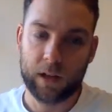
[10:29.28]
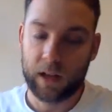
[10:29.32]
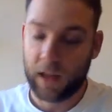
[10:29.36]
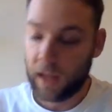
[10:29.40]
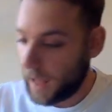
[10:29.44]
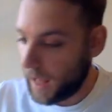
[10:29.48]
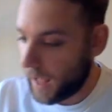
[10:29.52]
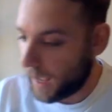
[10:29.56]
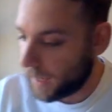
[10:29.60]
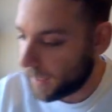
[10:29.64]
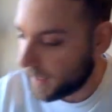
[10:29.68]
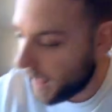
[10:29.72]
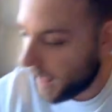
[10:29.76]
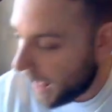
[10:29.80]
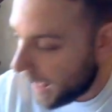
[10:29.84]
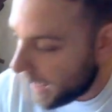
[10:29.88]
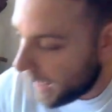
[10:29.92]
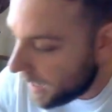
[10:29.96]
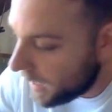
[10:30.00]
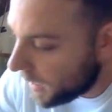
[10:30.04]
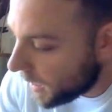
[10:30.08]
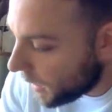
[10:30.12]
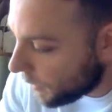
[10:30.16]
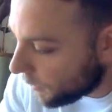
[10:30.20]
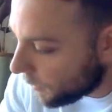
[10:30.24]
Again,
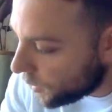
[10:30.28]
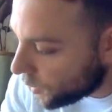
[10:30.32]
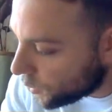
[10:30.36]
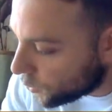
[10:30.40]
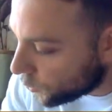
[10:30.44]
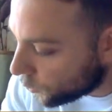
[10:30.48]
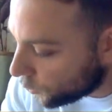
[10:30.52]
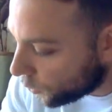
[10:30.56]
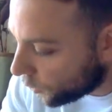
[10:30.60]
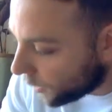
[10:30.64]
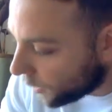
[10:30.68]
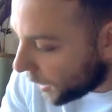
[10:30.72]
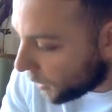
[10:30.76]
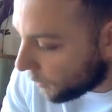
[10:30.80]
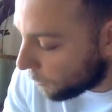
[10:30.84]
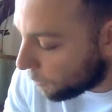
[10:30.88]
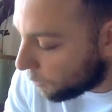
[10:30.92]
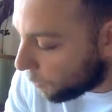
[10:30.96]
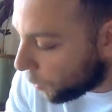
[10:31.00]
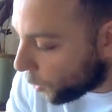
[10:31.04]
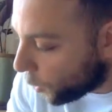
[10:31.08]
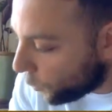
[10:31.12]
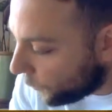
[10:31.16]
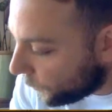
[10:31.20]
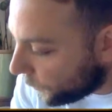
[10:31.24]
I'm going to draw out
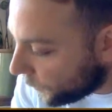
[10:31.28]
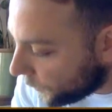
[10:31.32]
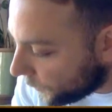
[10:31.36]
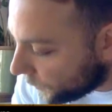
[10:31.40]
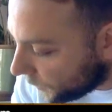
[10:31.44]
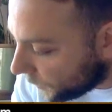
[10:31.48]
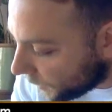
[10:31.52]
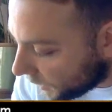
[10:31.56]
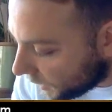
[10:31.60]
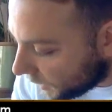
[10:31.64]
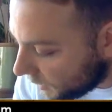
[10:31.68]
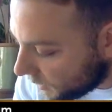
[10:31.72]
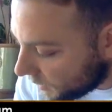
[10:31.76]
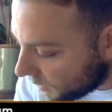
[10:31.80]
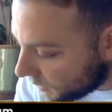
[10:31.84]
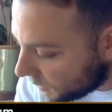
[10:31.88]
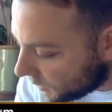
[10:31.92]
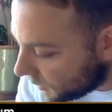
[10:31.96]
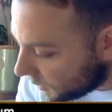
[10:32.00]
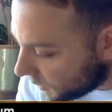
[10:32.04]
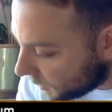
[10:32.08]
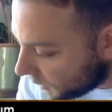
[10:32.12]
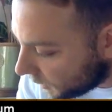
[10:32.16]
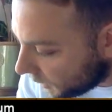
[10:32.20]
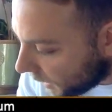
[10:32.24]
both of these.
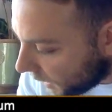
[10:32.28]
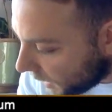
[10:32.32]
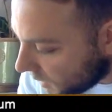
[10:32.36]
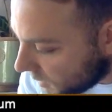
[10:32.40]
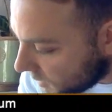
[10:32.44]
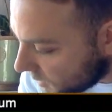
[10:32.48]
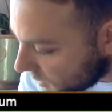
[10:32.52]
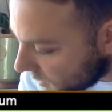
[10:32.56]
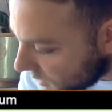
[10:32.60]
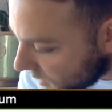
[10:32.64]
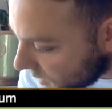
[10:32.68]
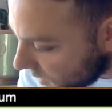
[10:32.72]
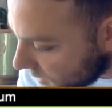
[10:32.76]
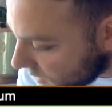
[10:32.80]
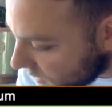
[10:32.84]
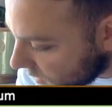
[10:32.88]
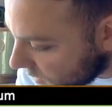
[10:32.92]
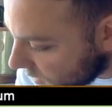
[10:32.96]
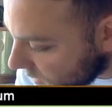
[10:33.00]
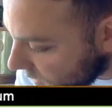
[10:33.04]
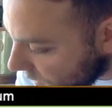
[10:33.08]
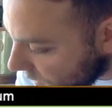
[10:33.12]
Okay, so this is the